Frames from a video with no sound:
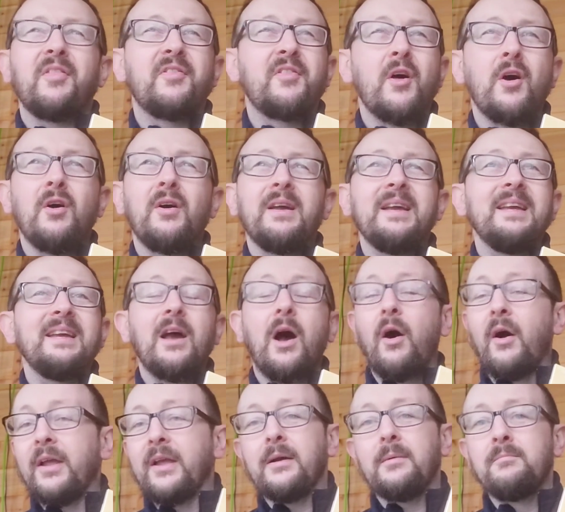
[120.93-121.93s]
30
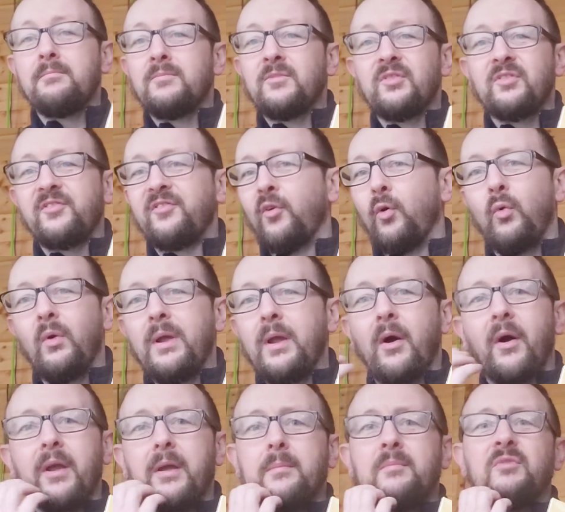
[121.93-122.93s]
items, 40
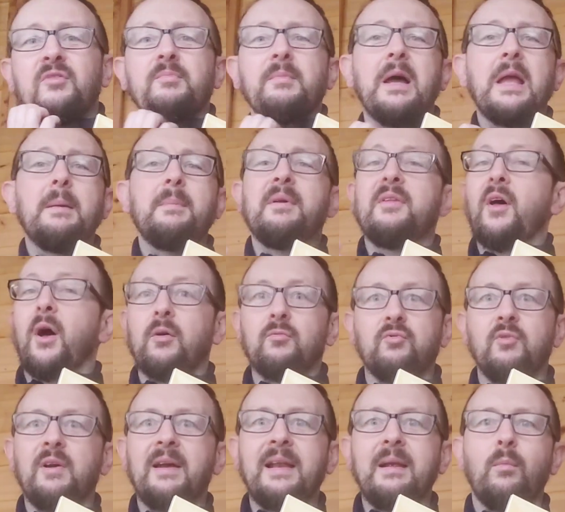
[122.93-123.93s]
items maybe, that I
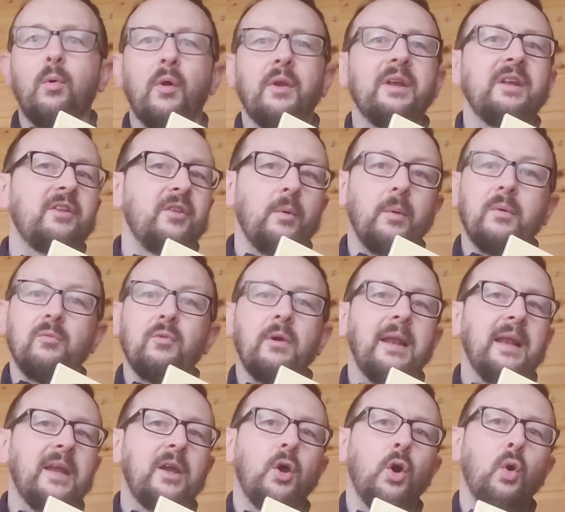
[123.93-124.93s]
really wanted, that were
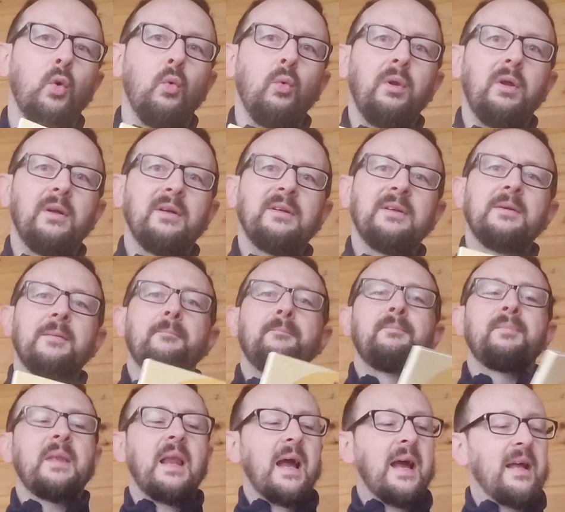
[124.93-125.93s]
really cool.
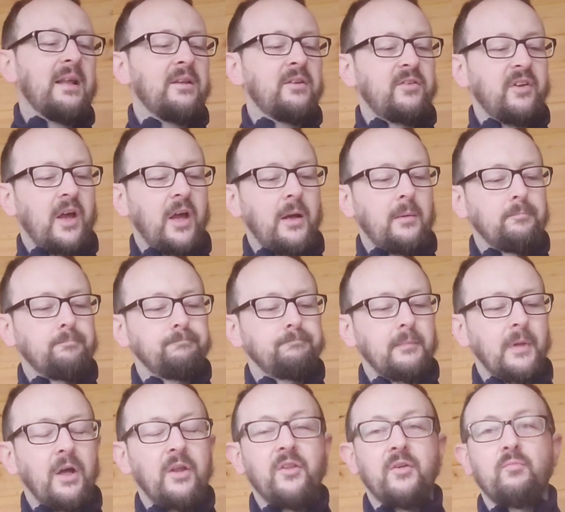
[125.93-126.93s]
And
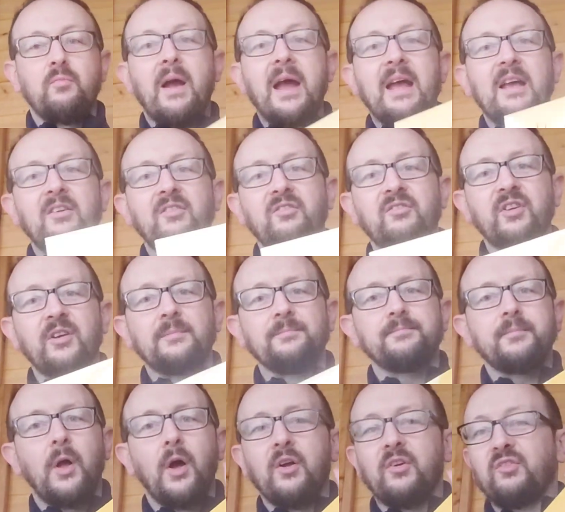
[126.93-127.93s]
the rest,
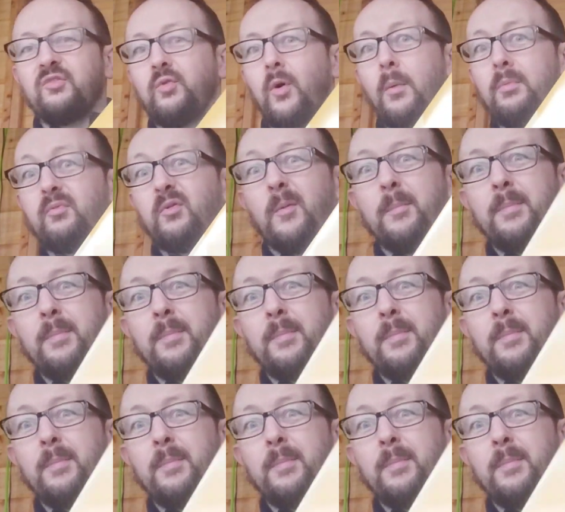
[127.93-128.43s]
I swapped with